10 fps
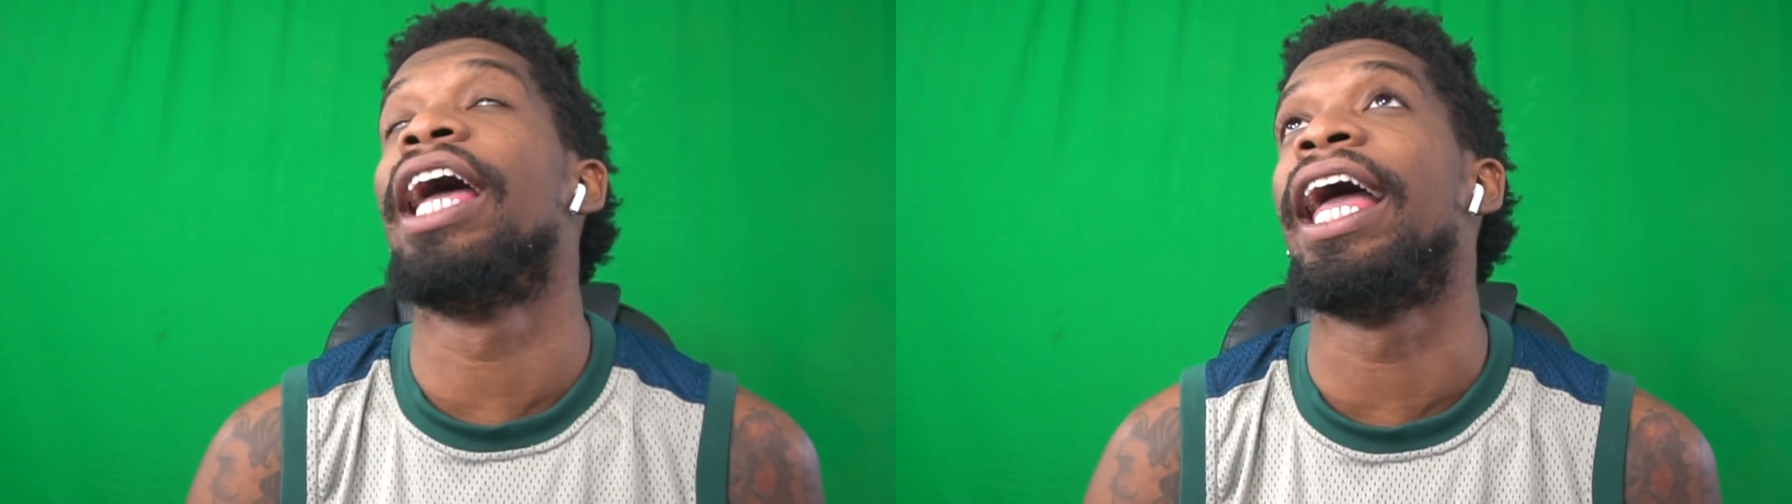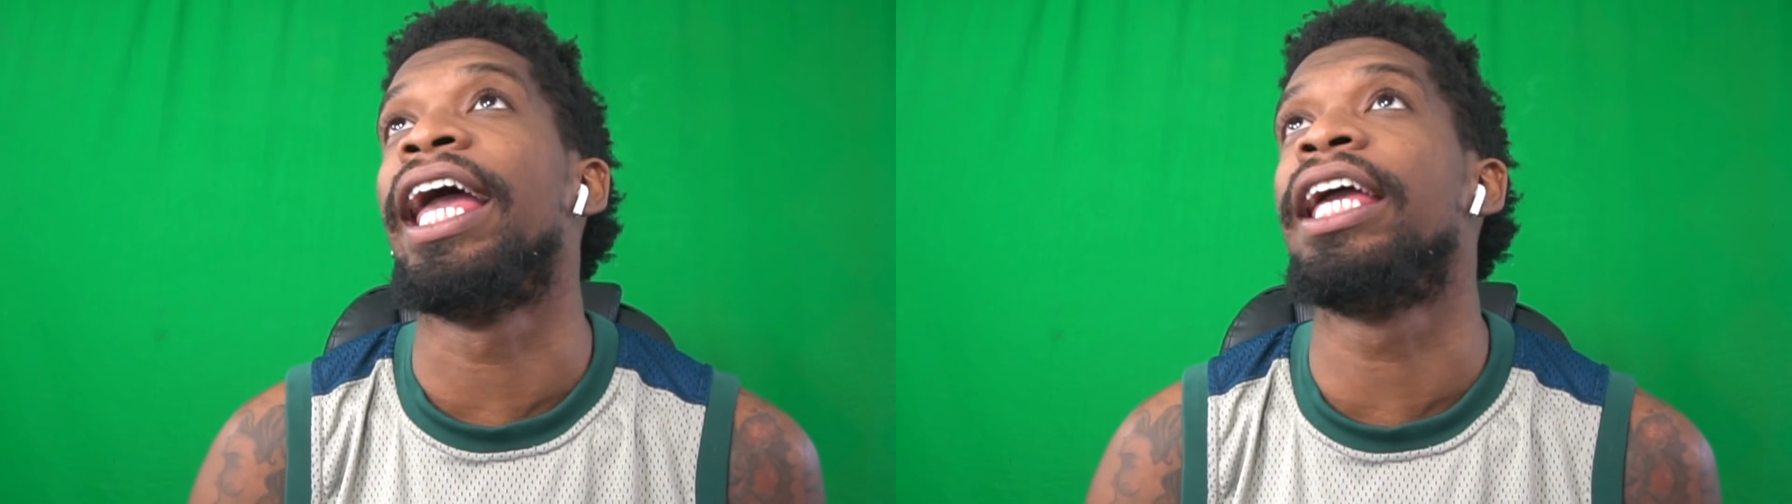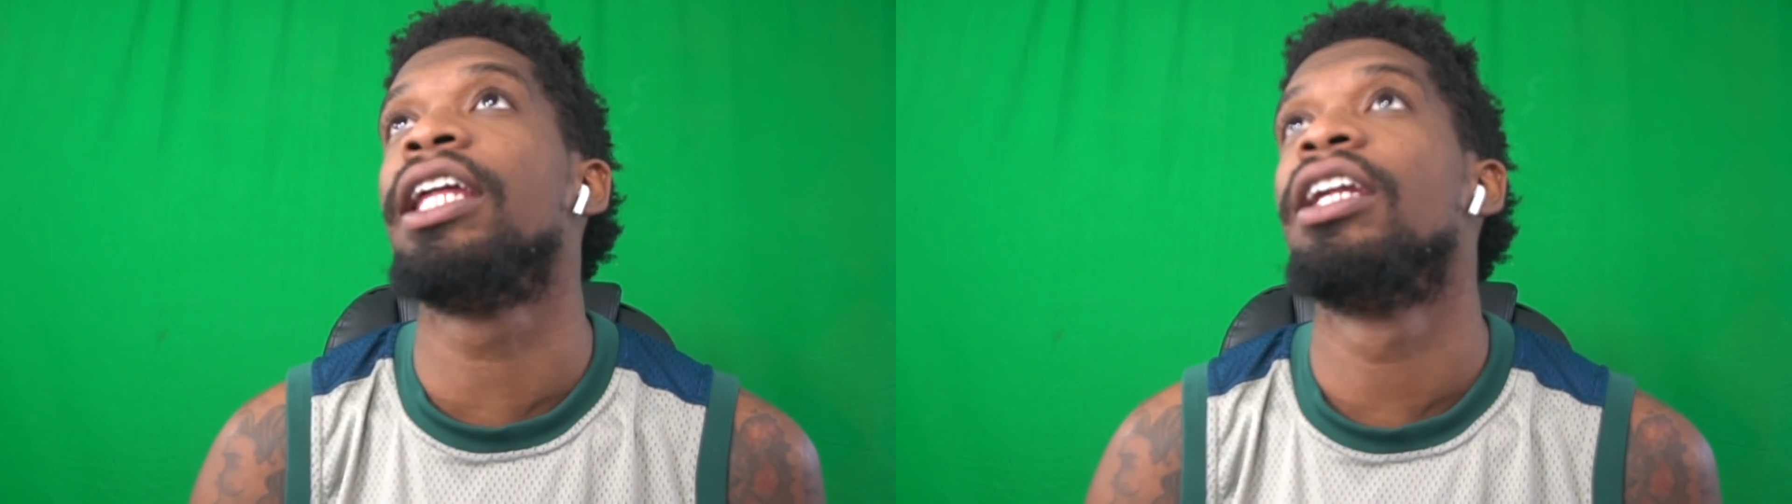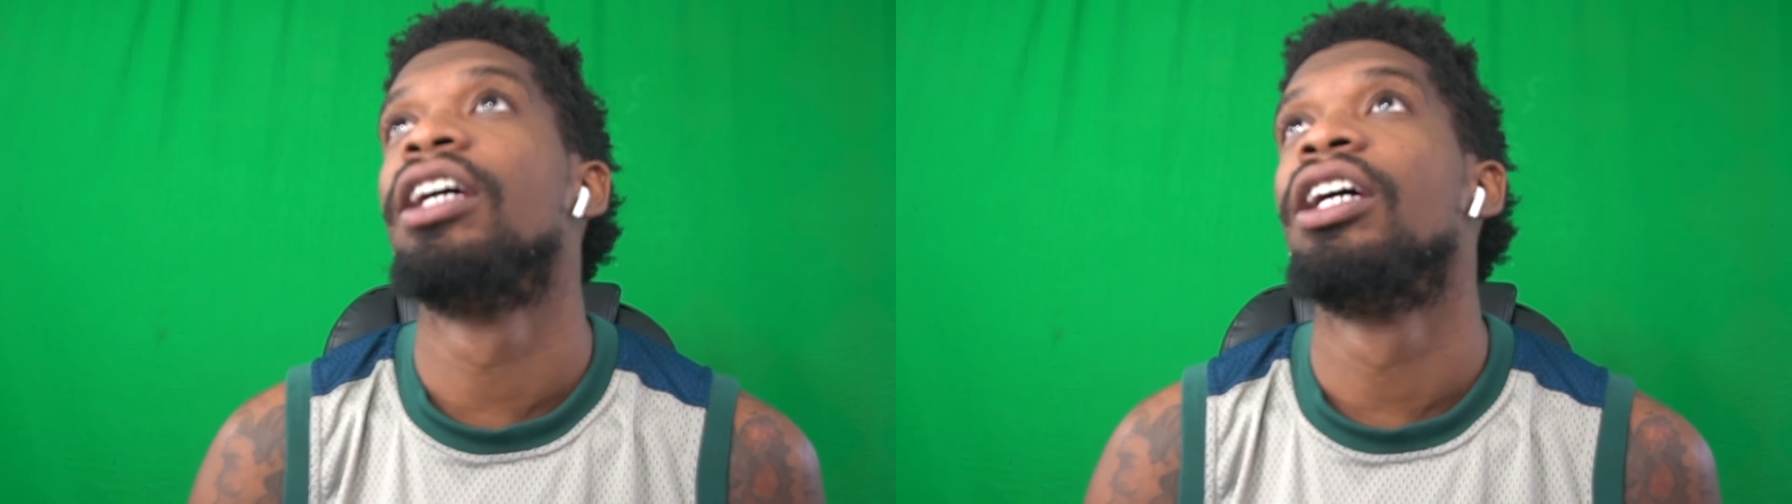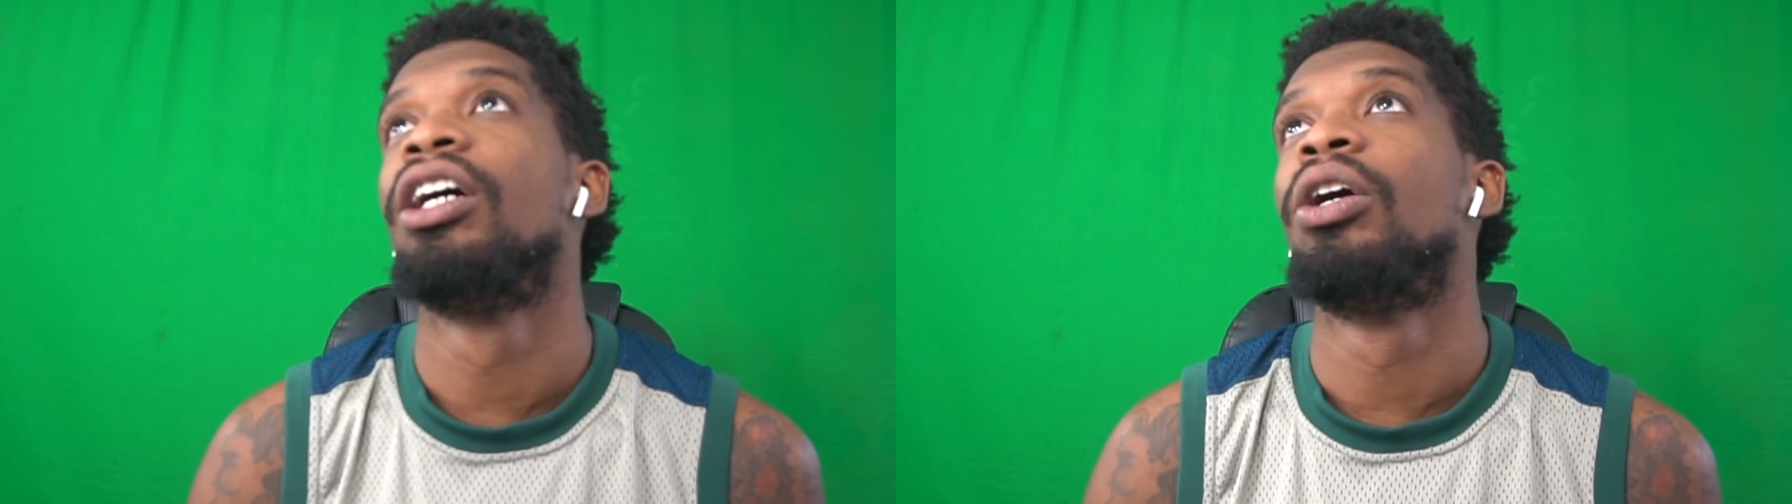hate
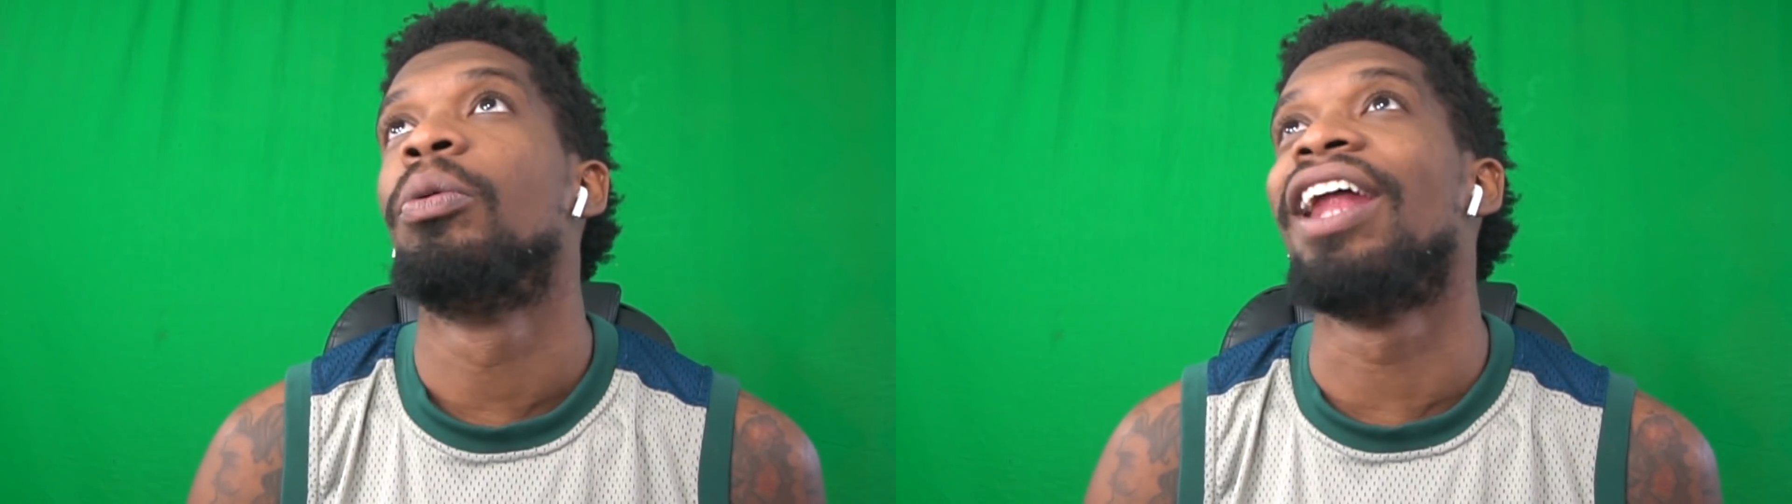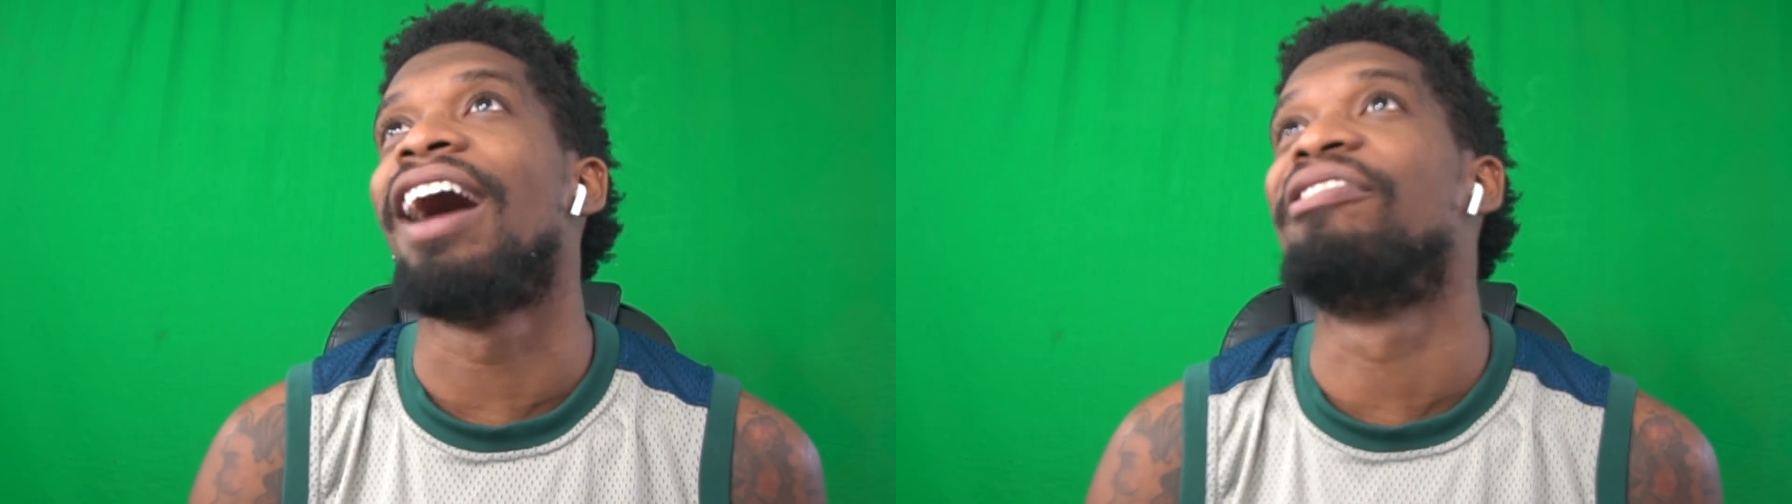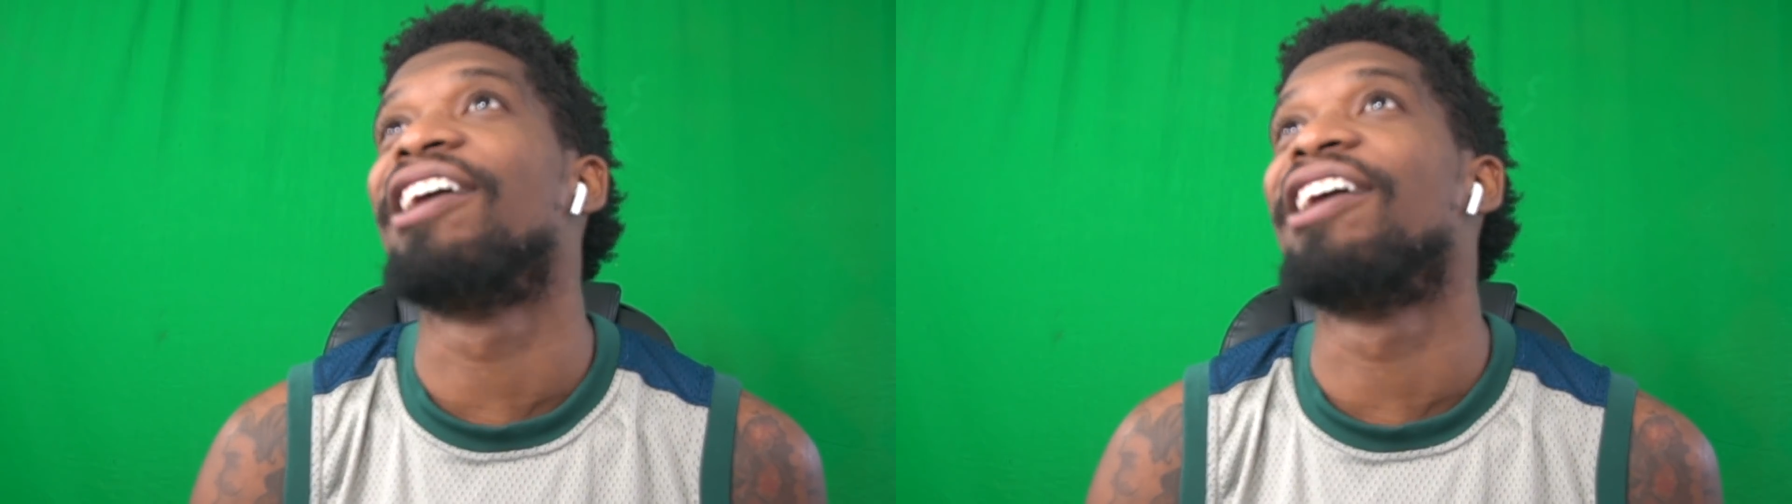when I